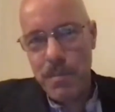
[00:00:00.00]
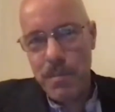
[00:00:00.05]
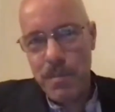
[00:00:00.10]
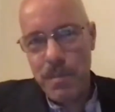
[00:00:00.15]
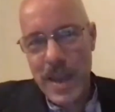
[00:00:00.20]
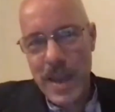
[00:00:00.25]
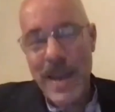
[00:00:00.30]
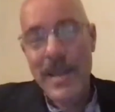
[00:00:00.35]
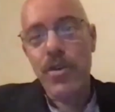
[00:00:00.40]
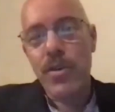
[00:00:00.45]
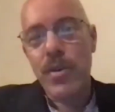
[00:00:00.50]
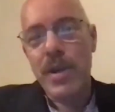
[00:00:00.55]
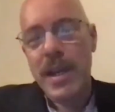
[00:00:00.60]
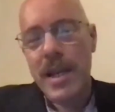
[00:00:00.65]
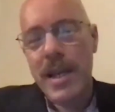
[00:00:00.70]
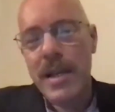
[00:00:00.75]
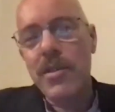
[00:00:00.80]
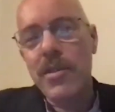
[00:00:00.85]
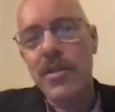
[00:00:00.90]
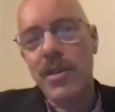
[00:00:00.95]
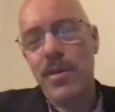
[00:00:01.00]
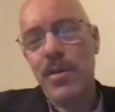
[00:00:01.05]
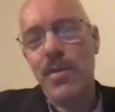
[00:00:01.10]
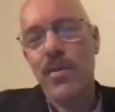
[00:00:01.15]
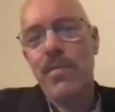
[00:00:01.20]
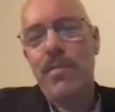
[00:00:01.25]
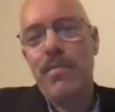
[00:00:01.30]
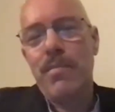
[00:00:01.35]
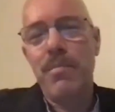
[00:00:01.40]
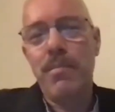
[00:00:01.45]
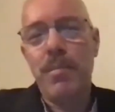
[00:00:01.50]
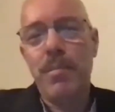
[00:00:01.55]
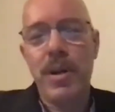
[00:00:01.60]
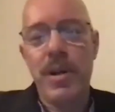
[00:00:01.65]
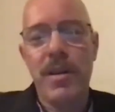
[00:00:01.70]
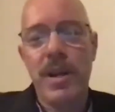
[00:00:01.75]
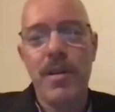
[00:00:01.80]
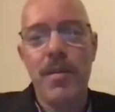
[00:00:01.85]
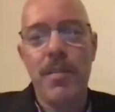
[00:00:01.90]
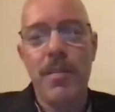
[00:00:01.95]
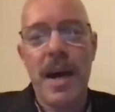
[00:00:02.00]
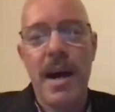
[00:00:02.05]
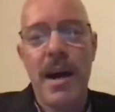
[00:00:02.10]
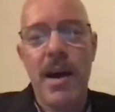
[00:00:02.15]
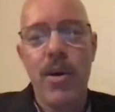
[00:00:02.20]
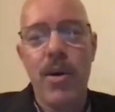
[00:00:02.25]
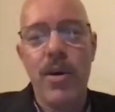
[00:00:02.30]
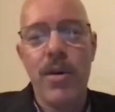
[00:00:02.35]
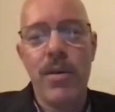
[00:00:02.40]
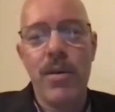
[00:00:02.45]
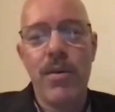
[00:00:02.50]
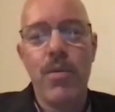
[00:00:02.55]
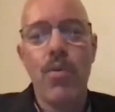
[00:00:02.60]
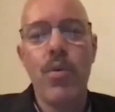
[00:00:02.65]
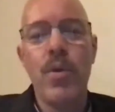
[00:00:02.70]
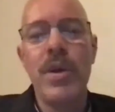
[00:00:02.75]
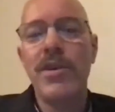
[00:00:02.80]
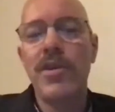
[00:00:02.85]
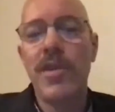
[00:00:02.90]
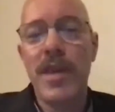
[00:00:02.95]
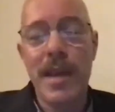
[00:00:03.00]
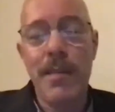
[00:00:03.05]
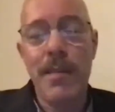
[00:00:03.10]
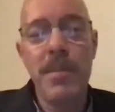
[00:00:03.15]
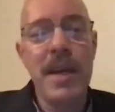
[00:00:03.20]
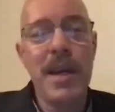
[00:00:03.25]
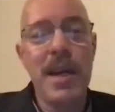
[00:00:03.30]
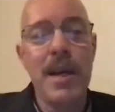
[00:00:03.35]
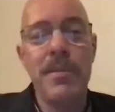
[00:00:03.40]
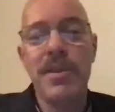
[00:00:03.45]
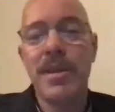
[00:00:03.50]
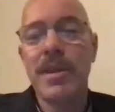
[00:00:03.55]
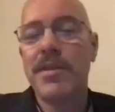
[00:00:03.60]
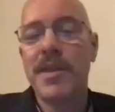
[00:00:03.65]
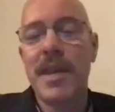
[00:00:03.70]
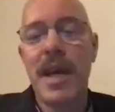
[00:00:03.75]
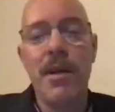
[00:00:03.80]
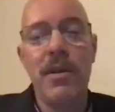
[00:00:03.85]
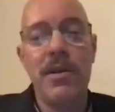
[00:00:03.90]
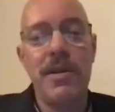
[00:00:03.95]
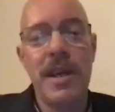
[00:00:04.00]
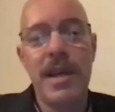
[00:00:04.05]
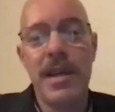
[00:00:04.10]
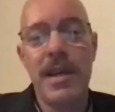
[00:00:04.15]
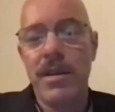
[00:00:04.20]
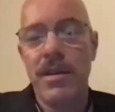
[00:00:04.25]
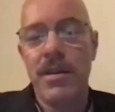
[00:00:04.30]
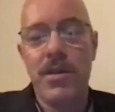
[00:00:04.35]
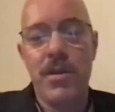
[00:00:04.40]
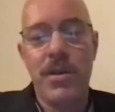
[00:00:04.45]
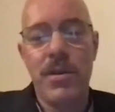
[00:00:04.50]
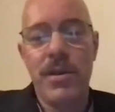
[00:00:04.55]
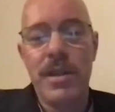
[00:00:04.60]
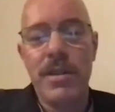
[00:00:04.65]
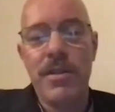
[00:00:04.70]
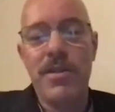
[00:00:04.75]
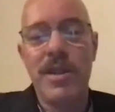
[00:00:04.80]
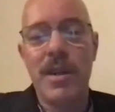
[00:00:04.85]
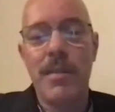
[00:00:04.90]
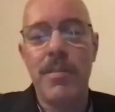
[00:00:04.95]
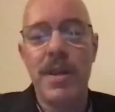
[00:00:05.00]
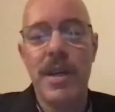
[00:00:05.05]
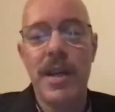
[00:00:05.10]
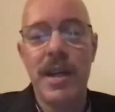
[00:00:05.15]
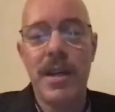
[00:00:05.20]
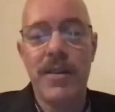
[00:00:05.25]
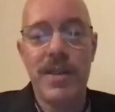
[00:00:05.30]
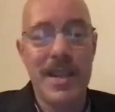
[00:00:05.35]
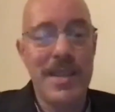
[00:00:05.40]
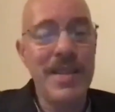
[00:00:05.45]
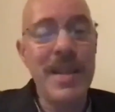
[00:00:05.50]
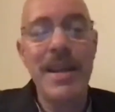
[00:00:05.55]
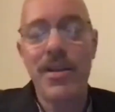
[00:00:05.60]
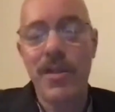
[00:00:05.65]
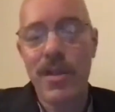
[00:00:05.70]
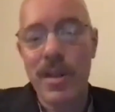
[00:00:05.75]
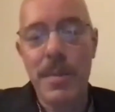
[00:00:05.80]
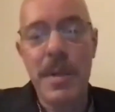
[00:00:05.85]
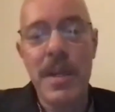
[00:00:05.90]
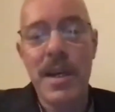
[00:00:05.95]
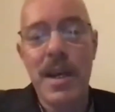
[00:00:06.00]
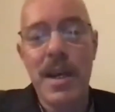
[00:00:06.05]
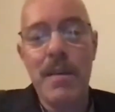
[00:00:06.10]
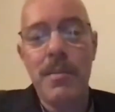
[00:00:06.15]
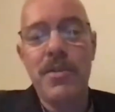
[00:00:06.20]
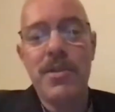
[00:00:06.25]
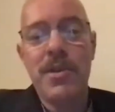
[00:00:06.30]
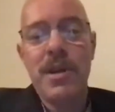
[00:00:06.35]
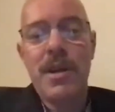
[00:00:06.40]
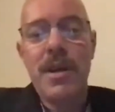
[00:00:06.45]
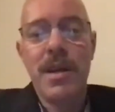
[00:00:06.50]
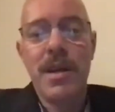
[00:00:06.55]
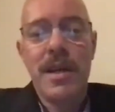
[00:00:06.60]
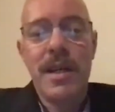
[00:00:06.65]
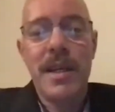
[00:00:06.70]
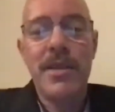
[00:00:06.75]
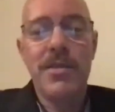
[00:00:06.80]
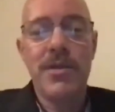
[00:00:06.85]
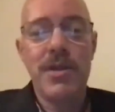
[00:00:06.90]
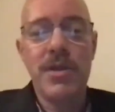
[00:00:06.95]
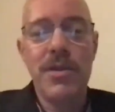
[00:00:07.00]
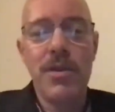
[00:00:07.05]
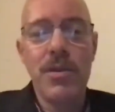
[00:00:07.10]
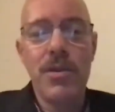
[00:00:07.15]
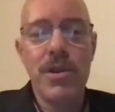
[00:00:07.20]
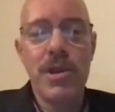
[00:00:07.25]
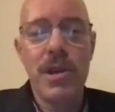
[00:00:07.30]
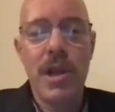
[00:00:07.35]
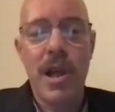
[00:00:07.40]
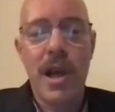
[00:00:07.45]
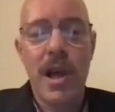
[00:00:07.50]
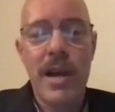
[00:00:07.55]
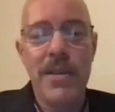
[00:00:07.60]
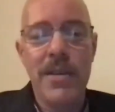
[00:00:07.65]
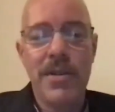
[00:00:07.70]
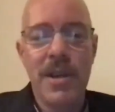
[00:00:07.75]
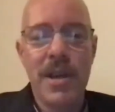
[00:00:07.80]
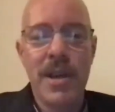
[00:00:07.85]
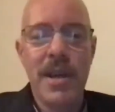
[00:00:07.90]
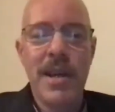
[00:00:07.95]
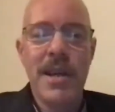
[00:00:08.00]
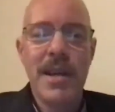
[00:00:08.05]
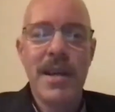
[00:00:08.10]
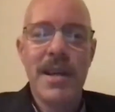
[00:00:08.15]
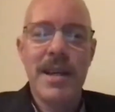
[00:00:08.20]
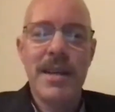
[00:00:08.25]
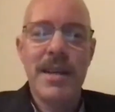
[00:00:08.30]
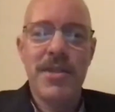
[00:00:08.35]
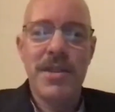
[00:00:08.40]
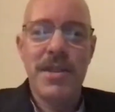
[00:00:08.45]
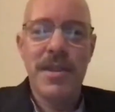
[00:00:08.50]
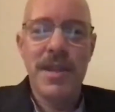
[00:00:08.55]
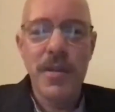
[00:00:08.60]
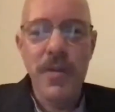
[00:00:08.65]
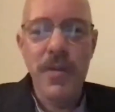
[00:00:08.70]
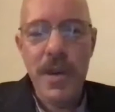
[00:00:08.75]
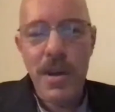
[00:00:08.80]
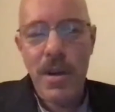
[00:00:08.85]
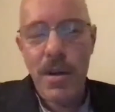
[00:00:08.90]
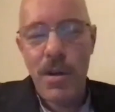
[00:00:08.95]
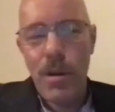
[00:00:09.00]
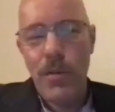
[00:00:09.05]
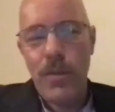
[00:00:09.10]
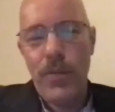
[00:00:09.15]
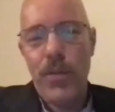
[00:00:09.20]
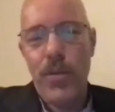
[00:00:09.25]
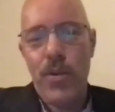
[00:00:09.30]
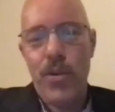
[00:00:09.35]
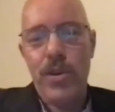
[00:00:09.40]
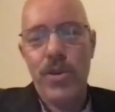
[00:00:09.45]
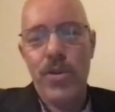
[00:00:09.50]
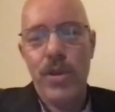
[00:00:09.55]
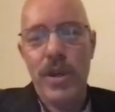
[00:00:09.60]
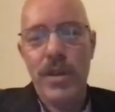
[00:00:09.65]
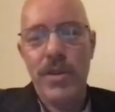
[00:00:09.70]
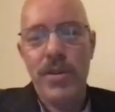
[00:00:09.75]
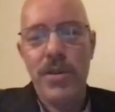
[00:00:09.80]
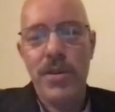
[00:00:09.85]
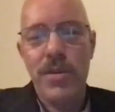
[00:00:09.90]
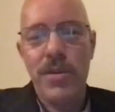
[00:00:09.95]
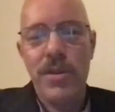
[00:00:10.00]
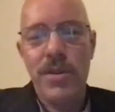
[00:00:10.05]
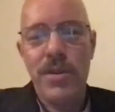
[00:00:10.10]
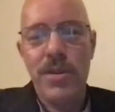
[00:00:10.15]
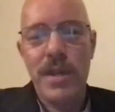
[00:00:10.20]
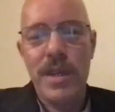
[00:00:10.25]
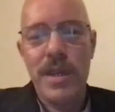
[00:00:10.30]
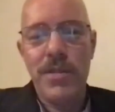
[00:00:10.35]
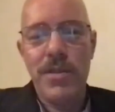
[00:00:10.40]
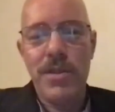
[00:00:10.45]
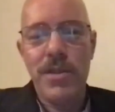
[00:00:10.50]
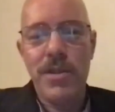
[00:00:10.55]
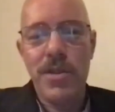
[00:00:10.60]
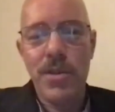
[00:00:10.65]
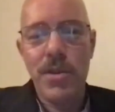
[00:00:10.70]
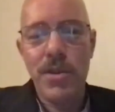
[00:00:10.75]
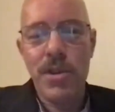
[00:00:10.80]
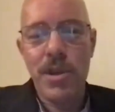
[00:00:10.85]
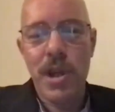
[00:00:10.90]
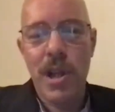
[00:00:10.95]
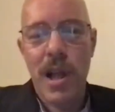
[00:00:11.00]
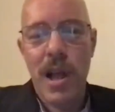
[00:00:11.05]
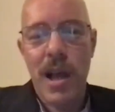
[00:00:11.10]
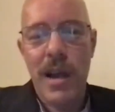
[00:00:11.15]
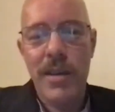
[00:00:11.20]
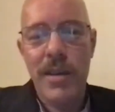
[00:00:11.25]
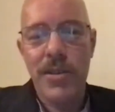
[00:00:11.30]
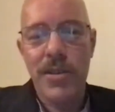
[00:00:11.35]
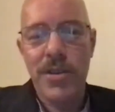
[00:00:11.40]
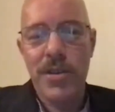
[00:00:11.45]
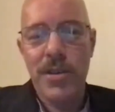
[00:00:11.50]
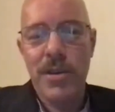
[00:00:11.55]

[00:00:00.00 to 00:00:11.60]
entering into political power, which then becomes consolidated and turns into something else, essentially becomes institutionalized. It's difficult for tricksters to institutionalize